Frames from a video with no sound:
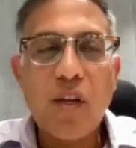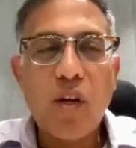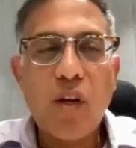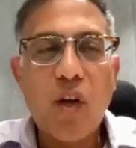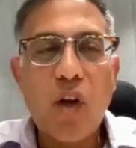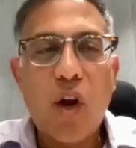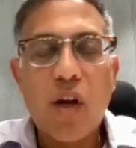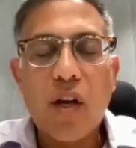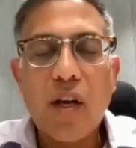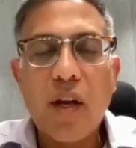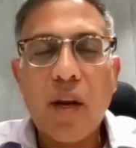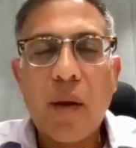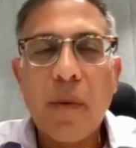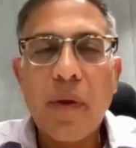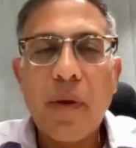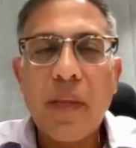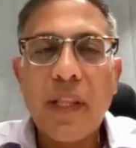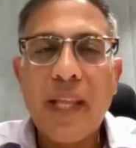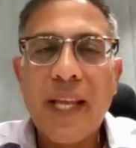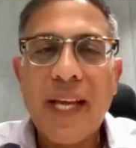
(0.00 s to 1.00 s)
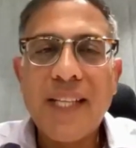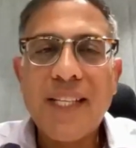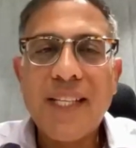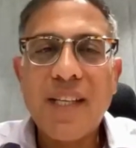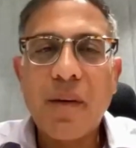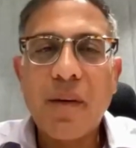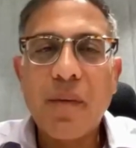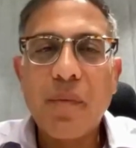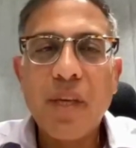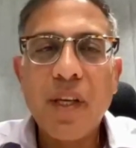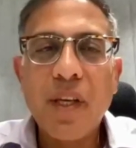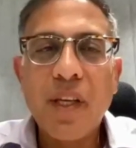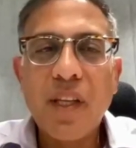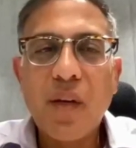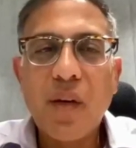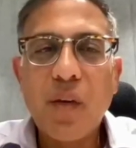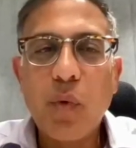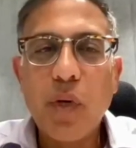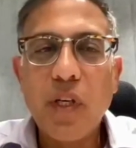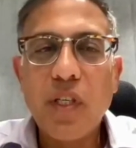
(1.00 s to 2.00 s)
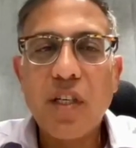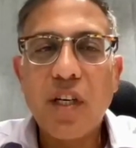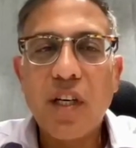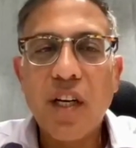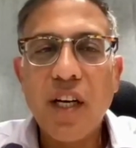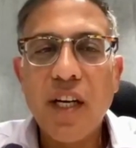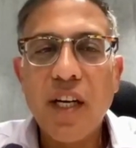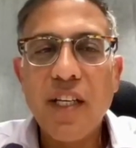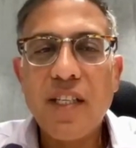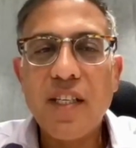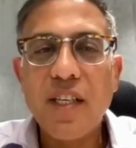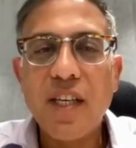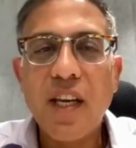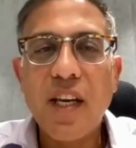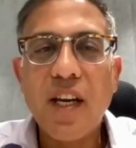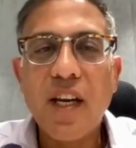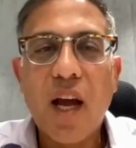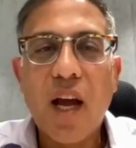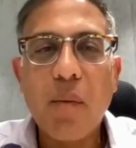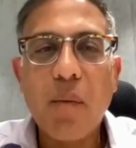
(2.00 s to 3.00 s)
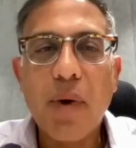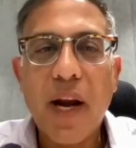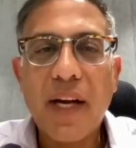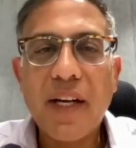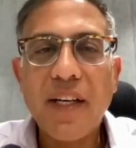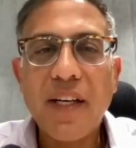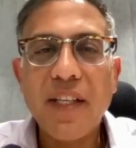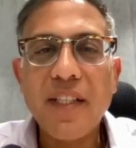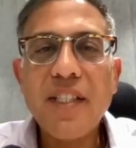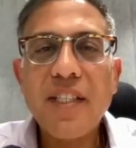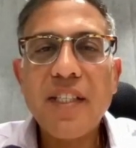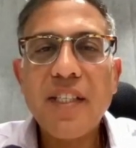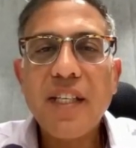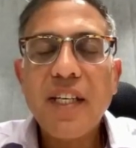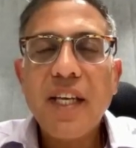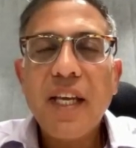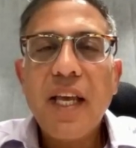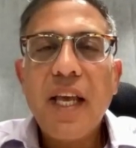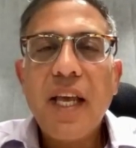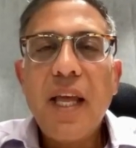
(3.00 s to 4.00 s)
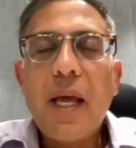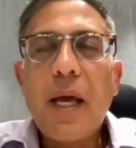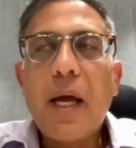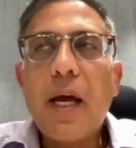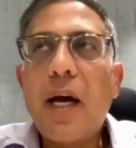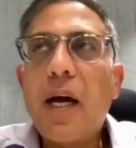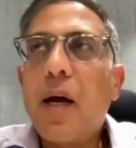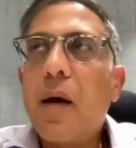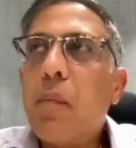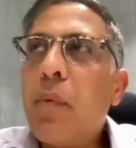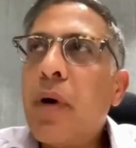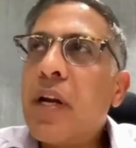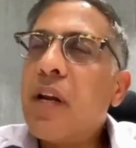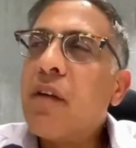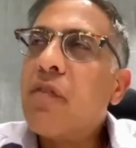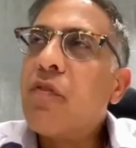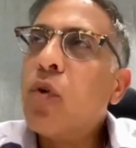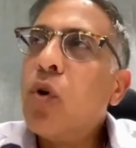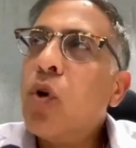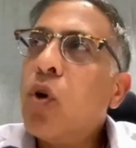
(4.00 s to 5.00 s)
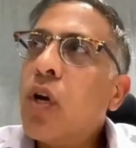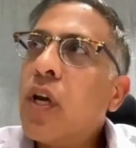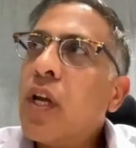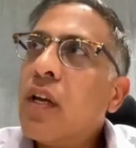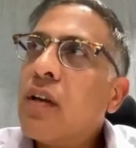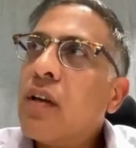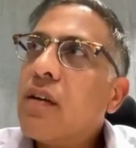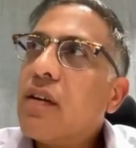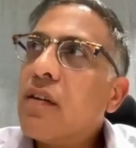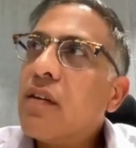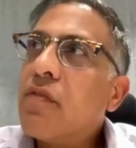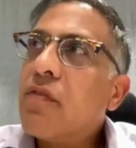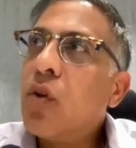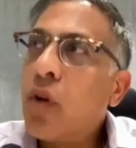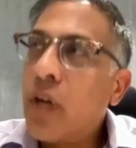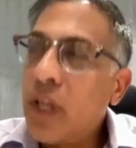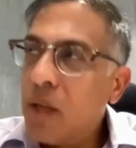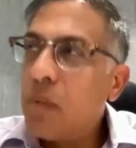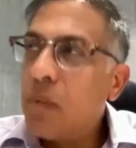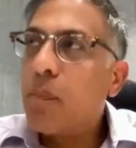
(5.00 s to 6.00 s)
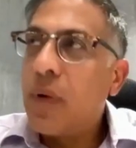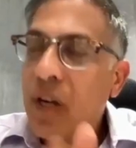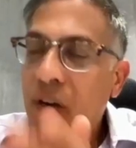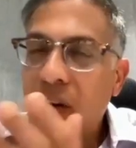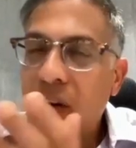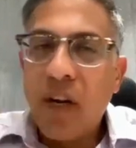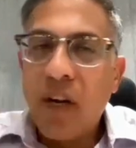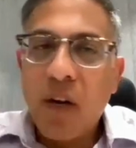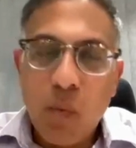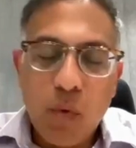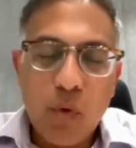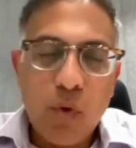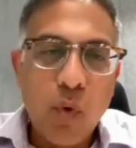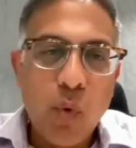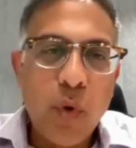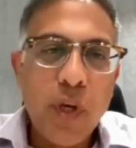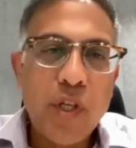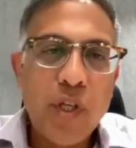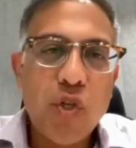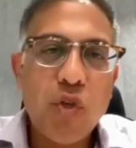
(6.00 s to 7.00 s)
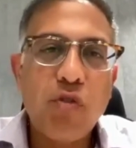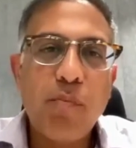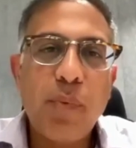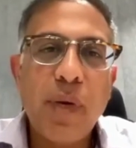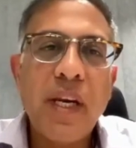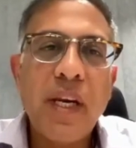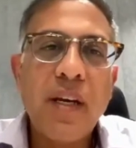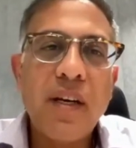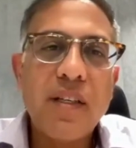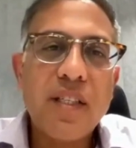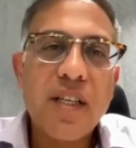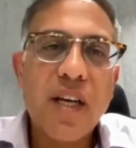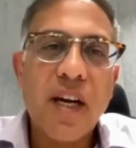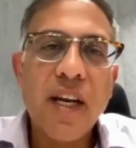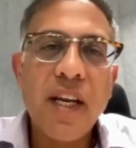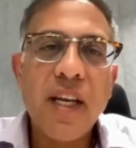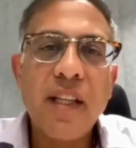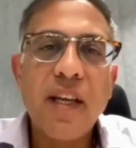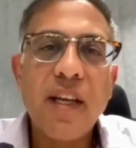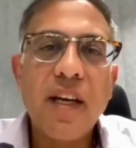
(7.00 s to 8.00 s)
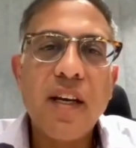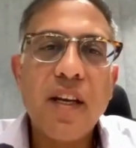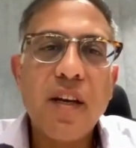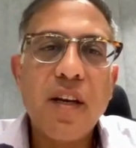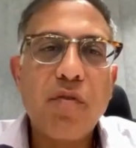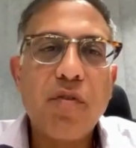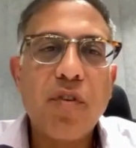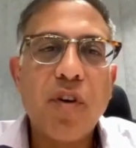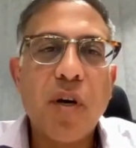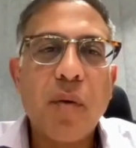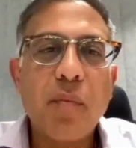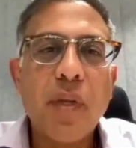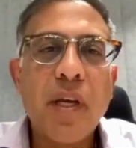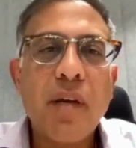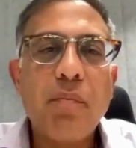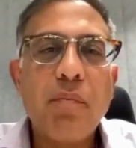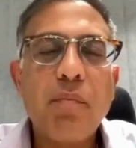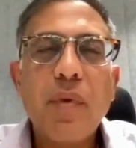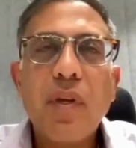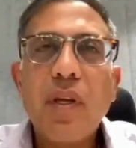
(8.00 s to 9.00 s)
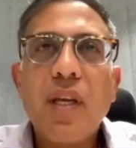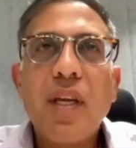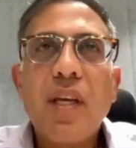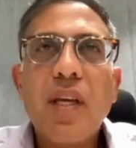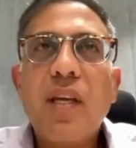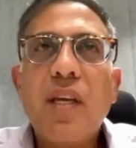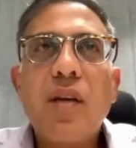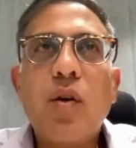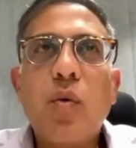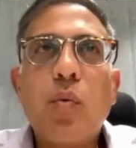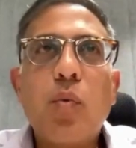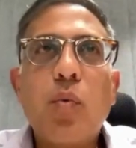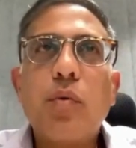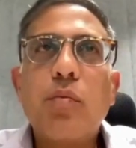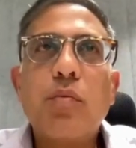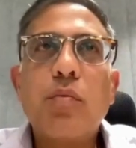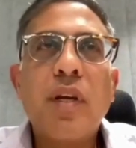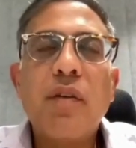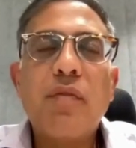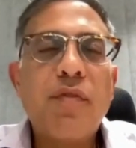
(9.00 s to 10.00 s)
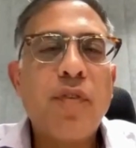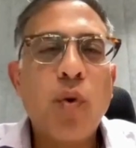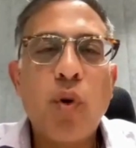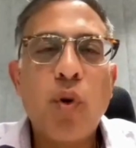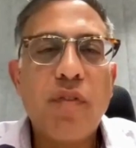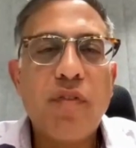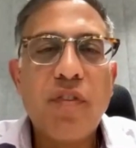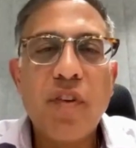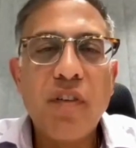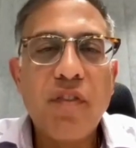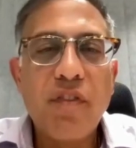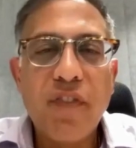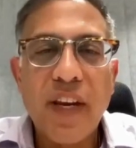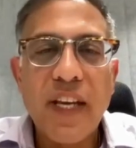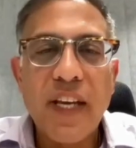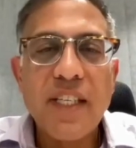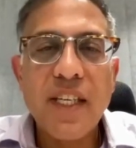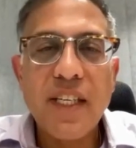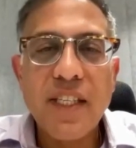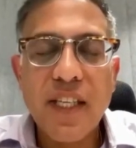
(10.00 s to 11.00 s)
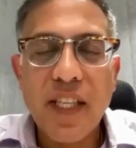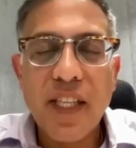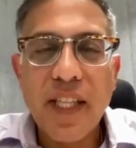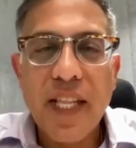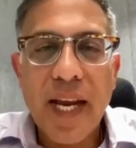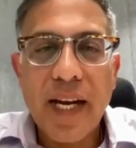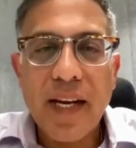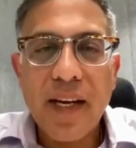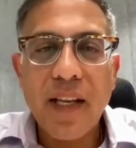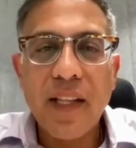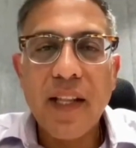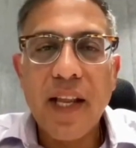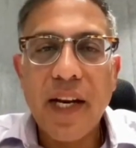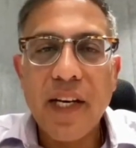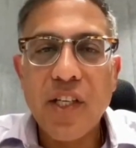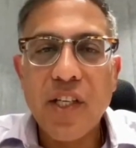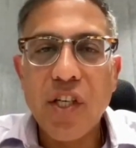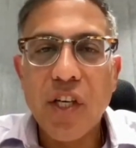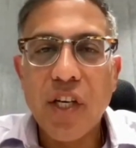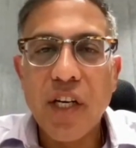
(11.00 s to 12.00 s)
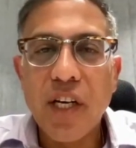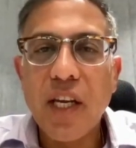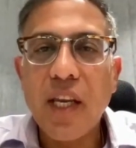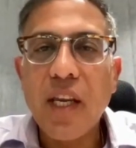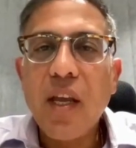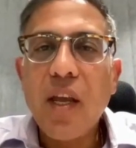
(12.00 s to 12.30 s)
Yeah, thanks a lot. I mean, that's something that we certainly see in our practice. But if you look at the period through which you've been studying the Indian firm, there are a few different phases in that journey.